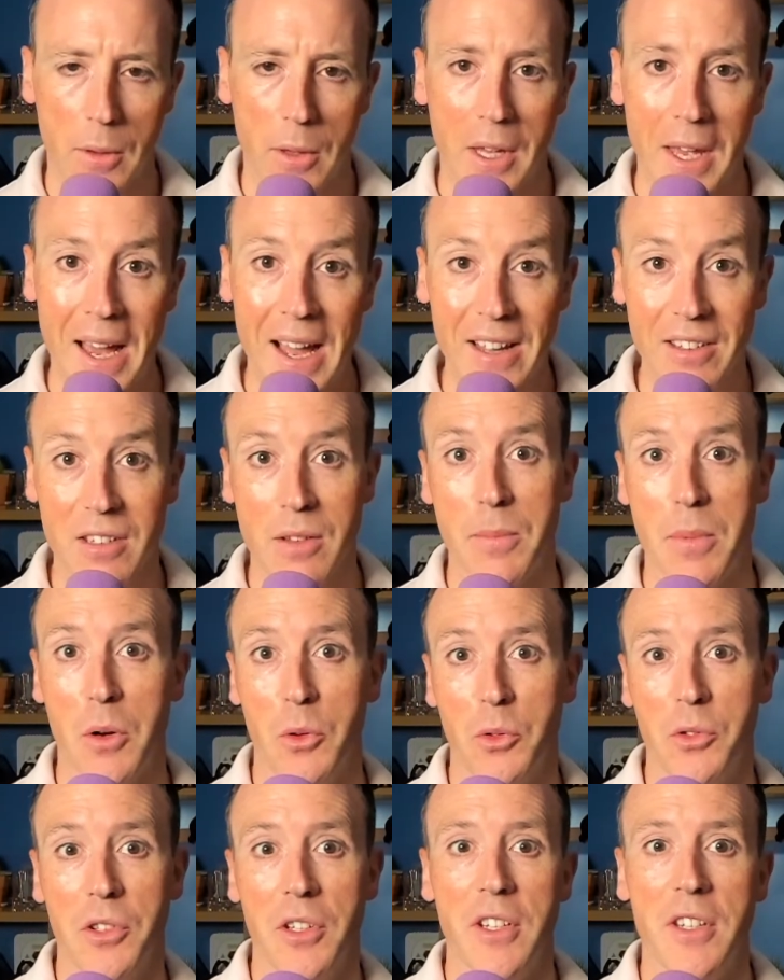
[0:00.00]

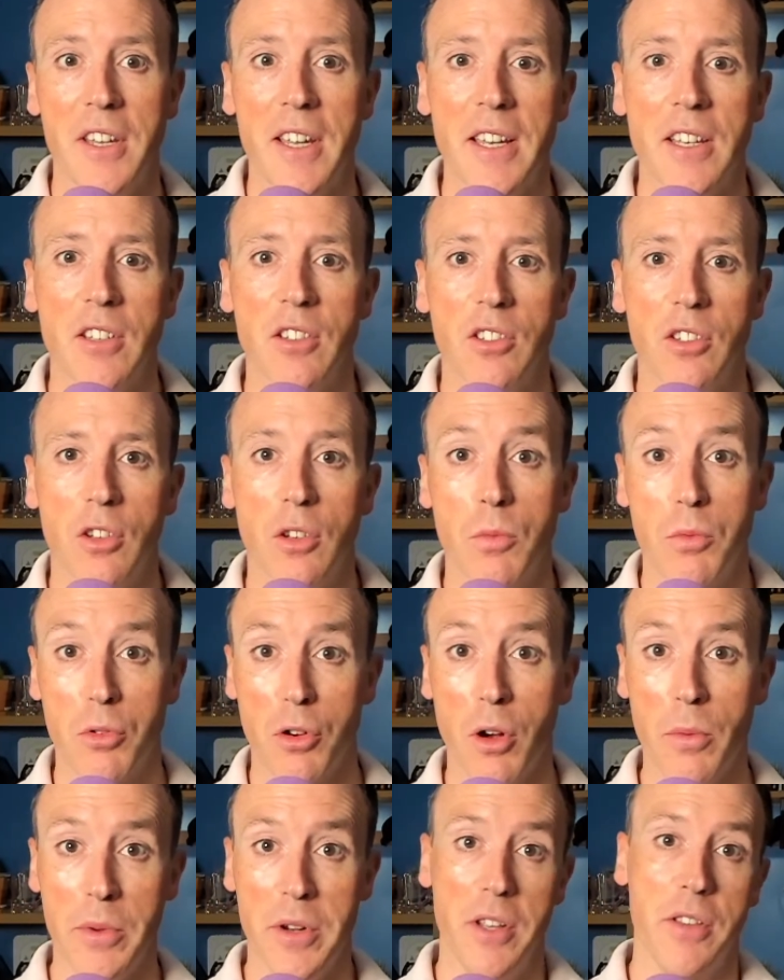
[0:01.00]
catapulted into
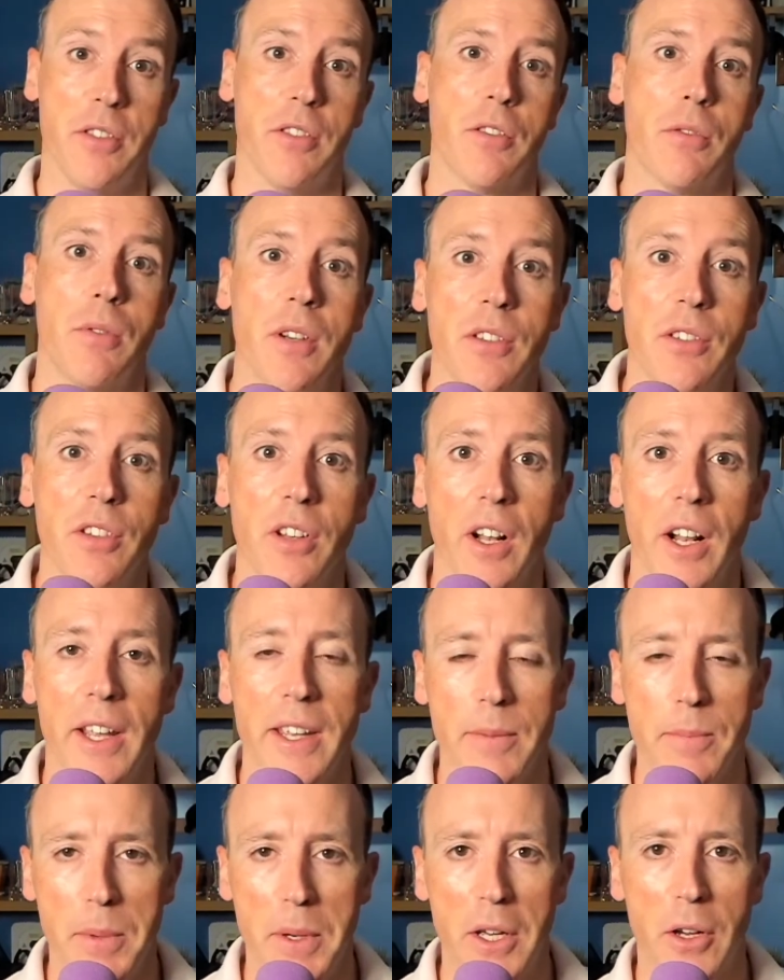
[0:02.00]
prominence
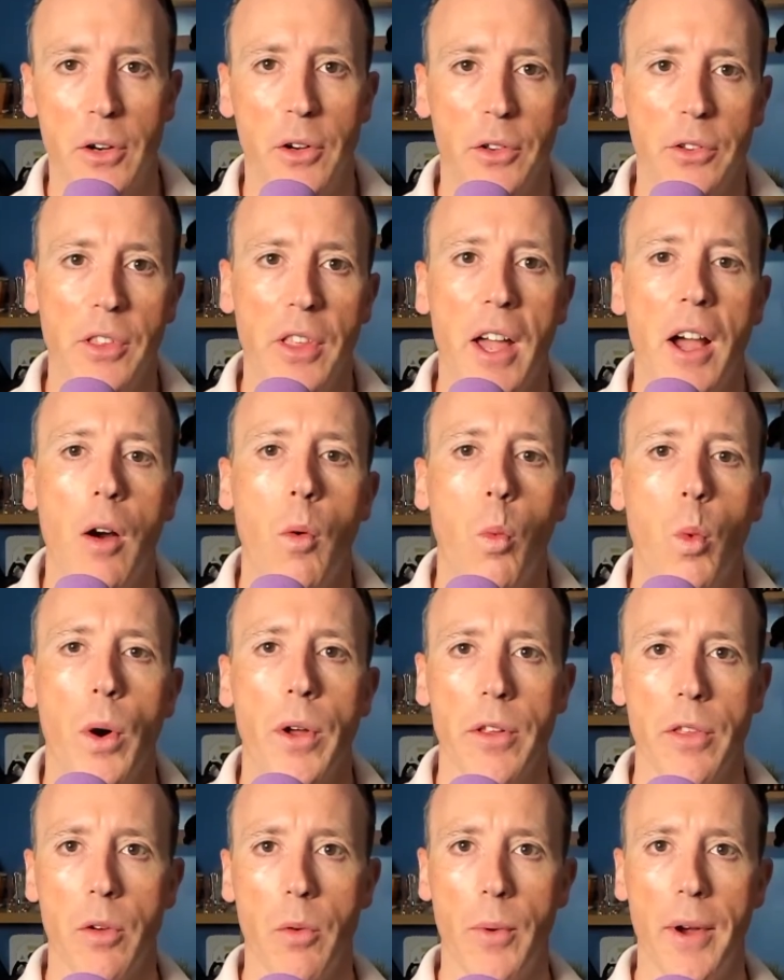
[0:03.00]
recently because they are
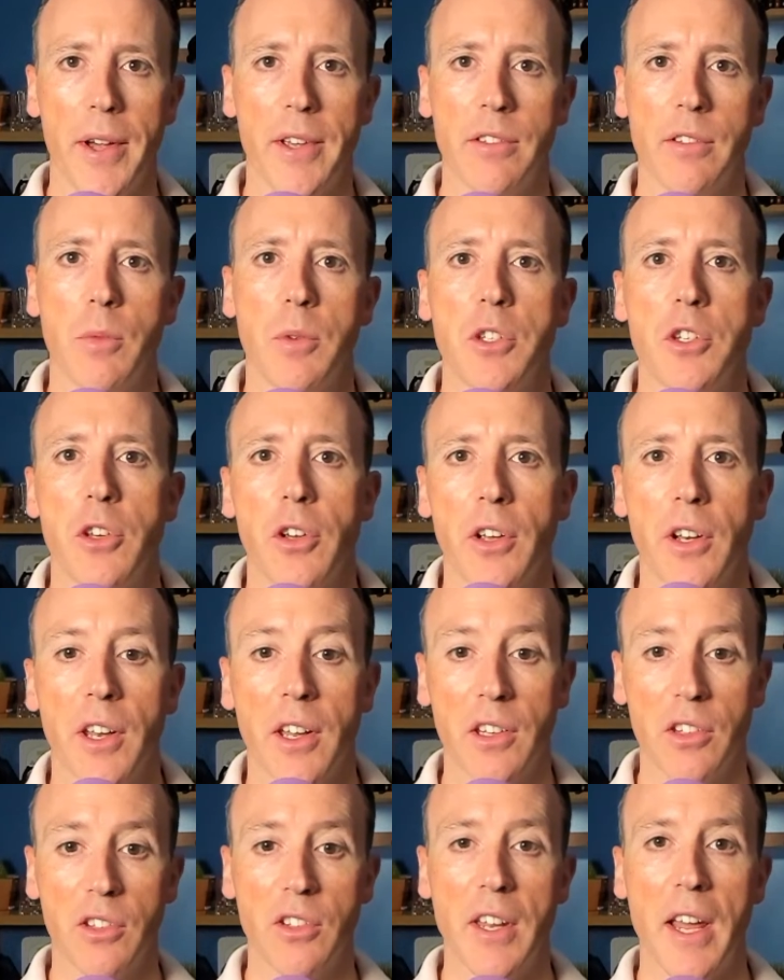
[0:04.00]
one of the ways in which you can
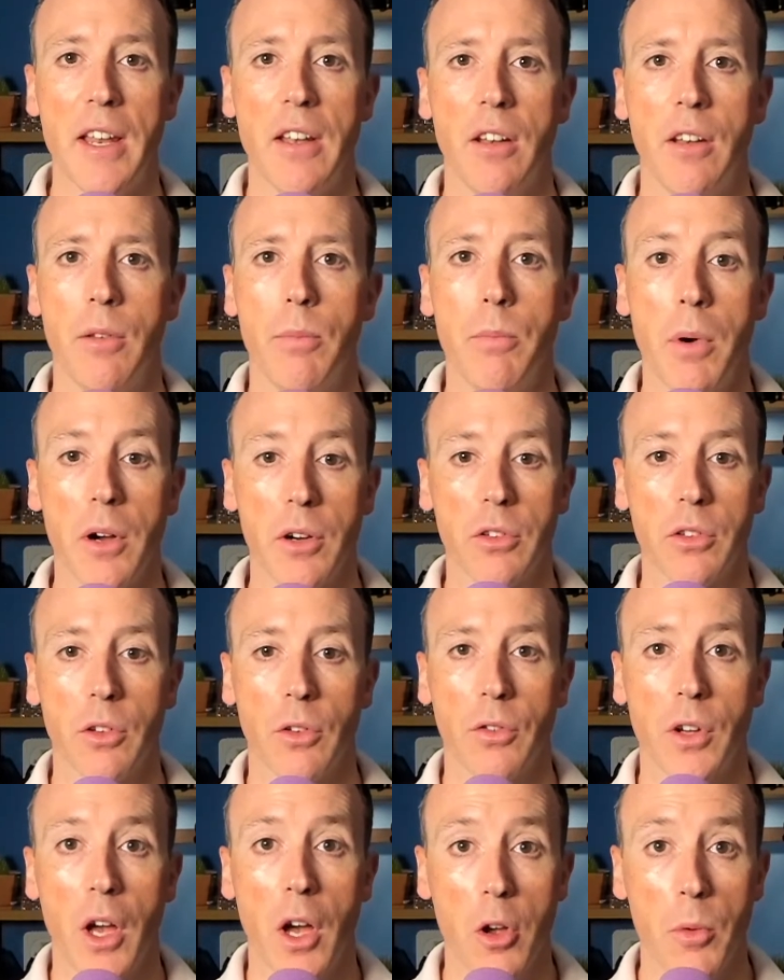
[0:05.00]
extend
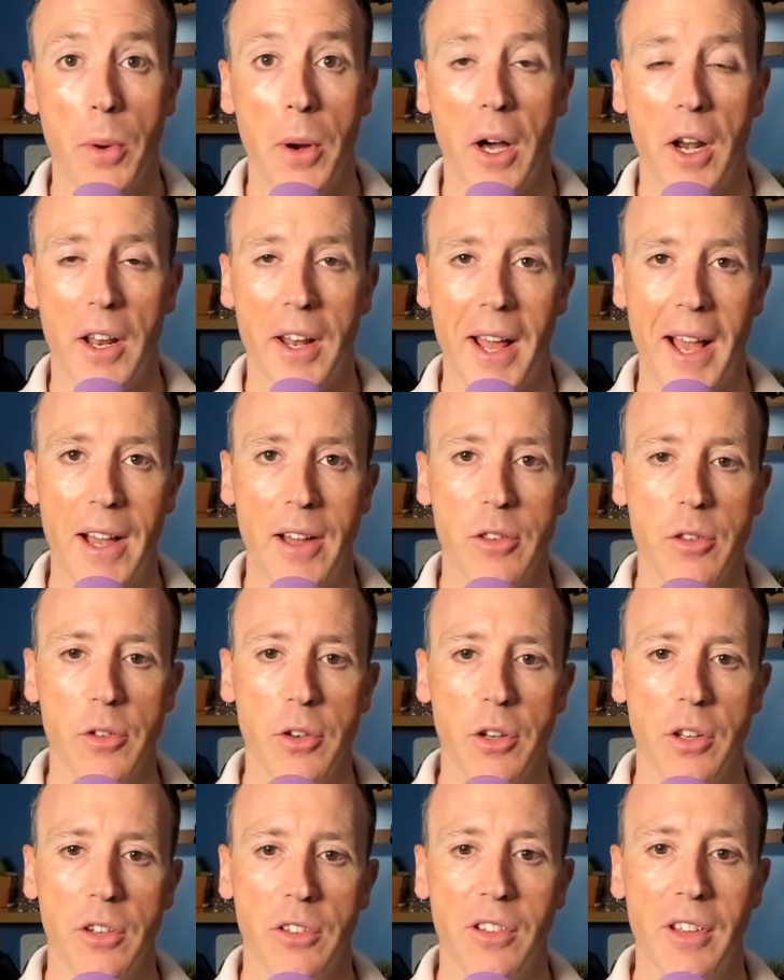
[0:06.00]
Microsoft Copilot, and how you
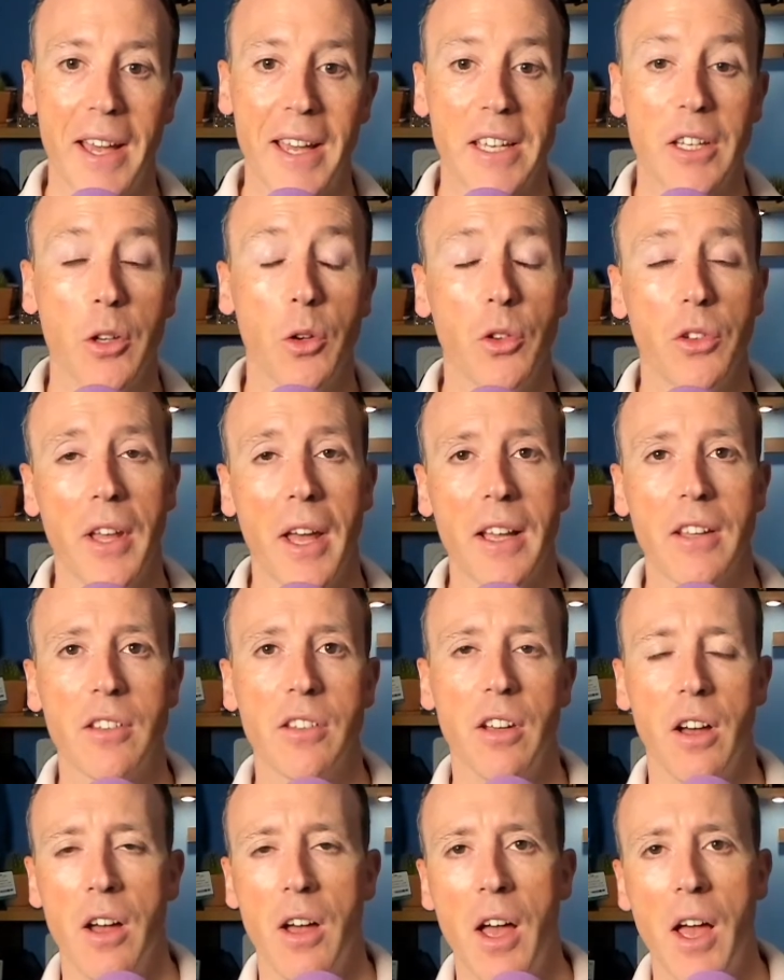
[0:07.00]
can take your
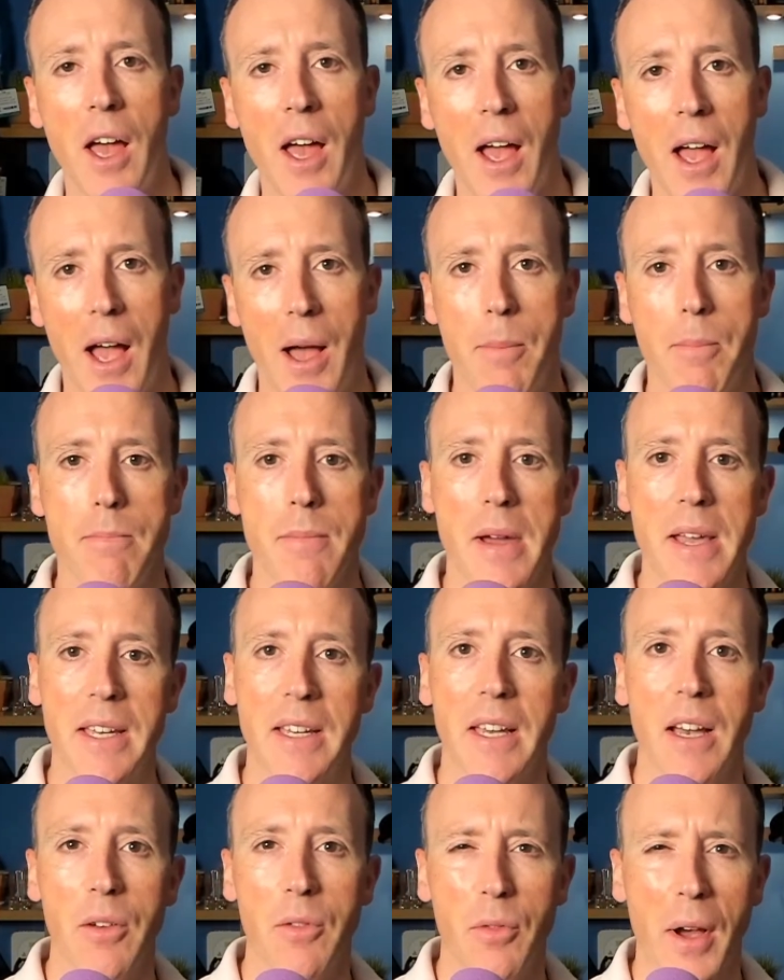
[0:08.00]
data and
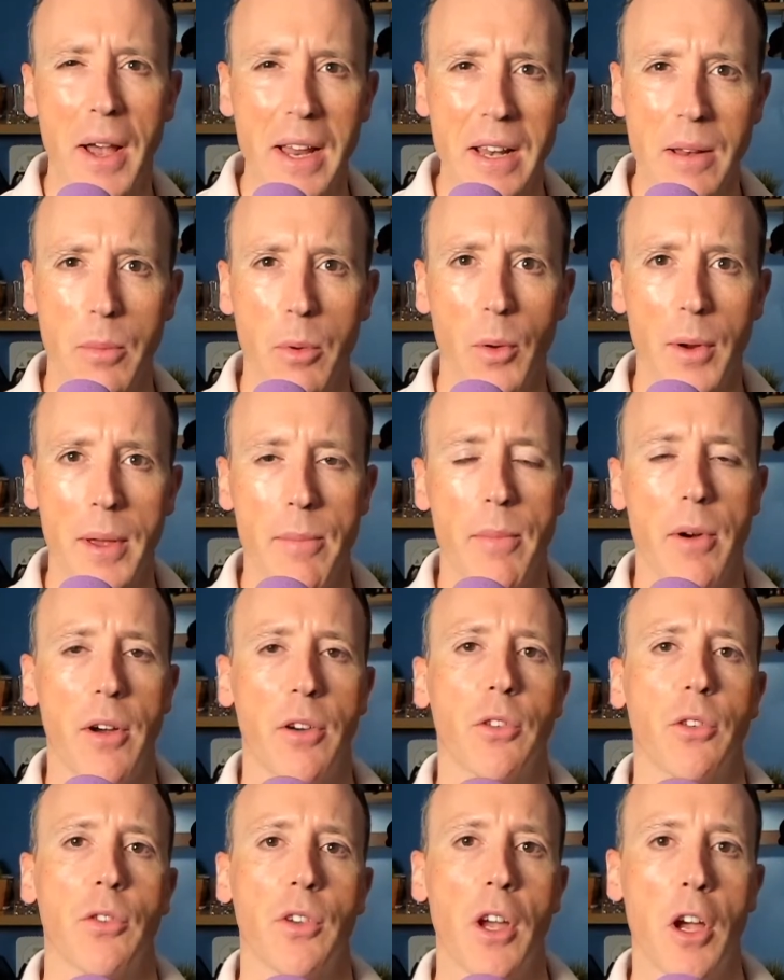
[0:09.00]
make it available in
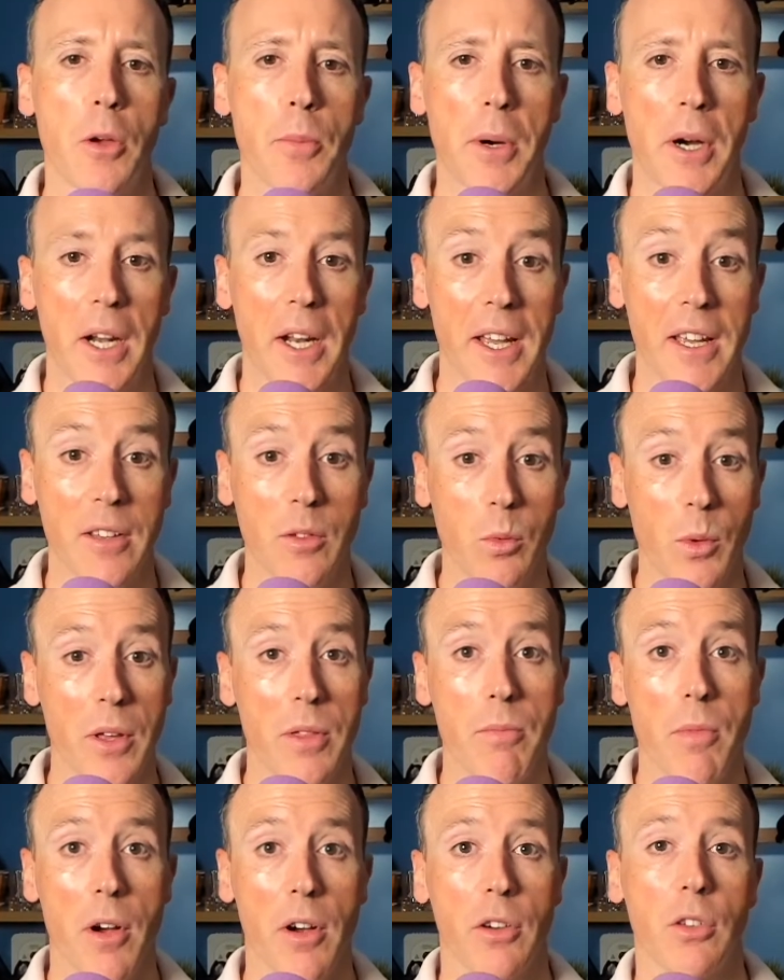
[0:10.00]
Microsoft Copilot is
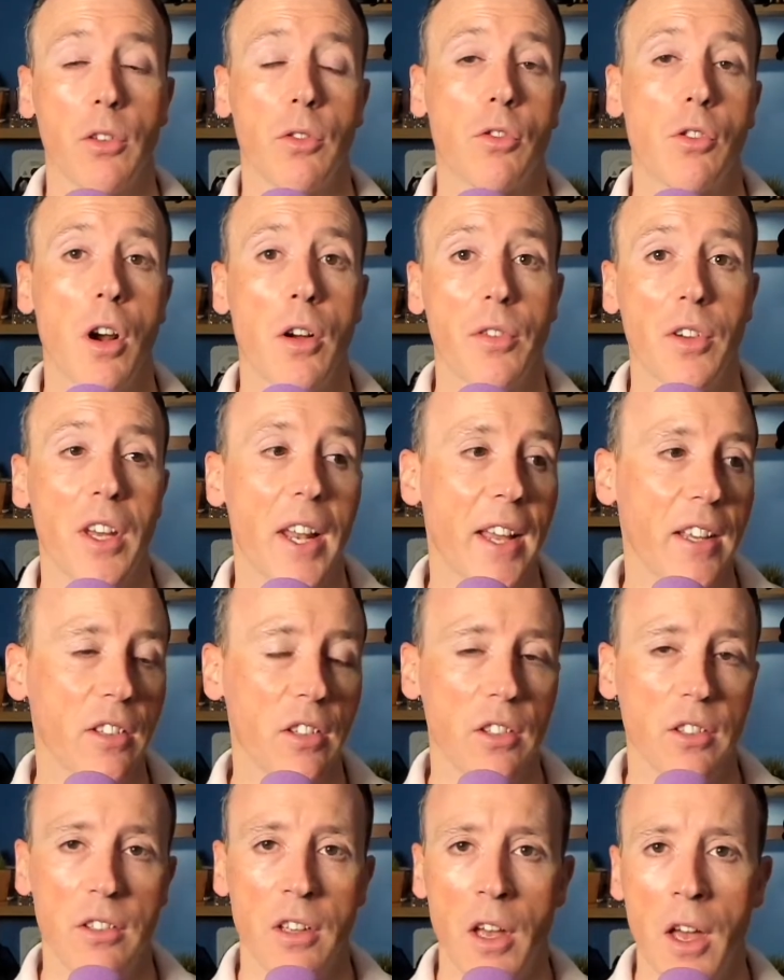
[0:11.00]
with Microsoft Graph
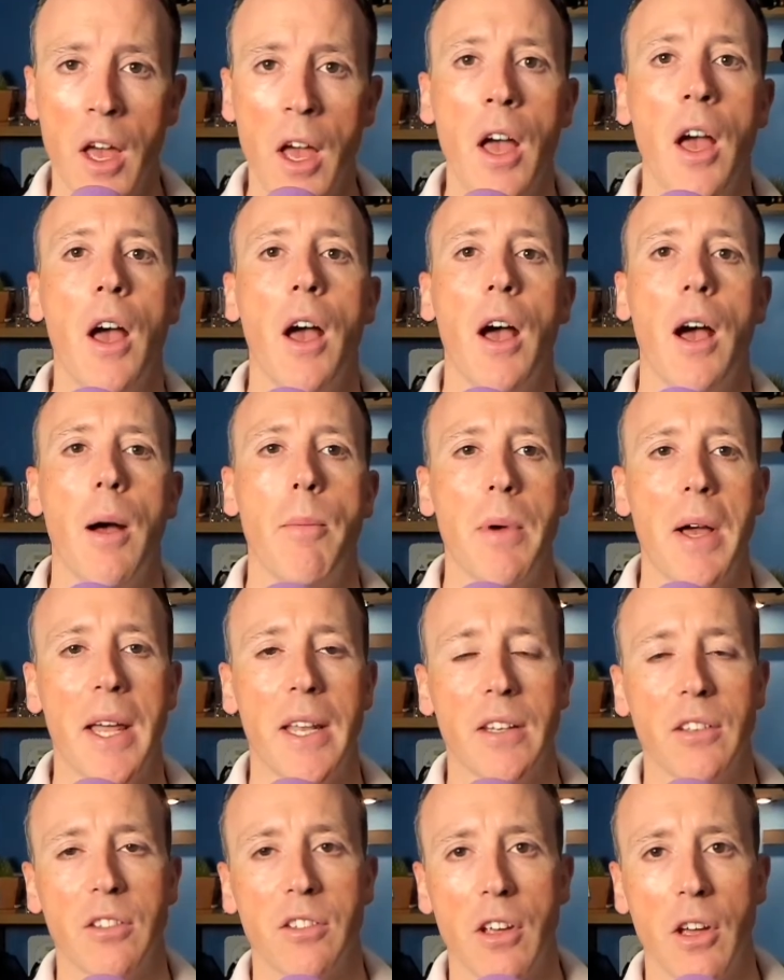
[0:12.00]
connectors.
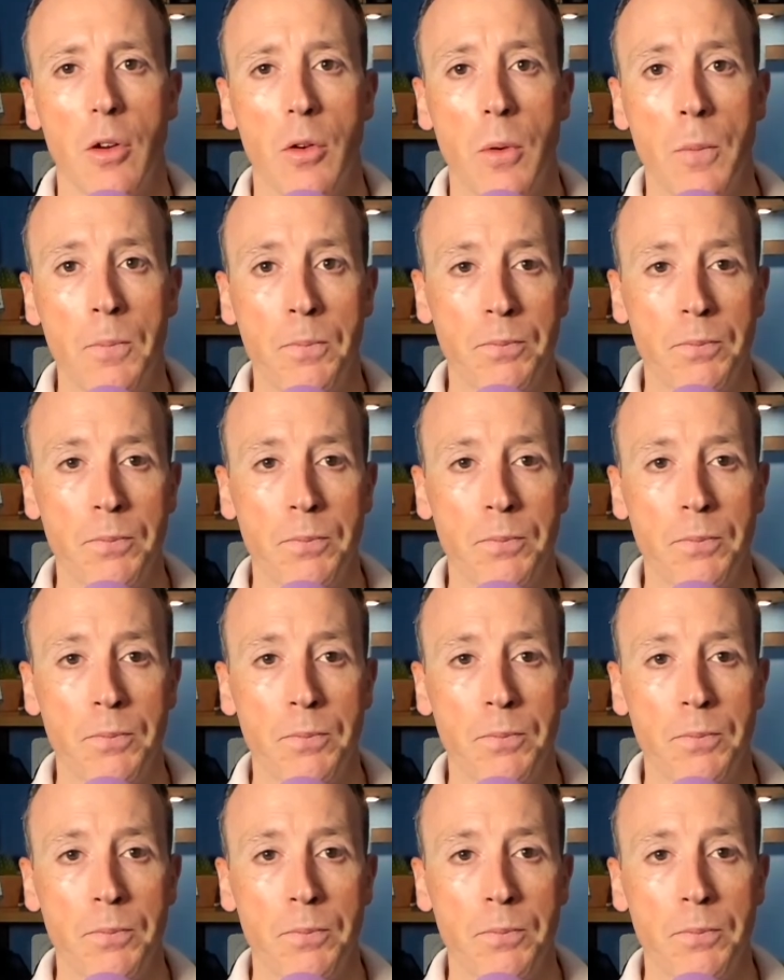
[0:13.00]
And so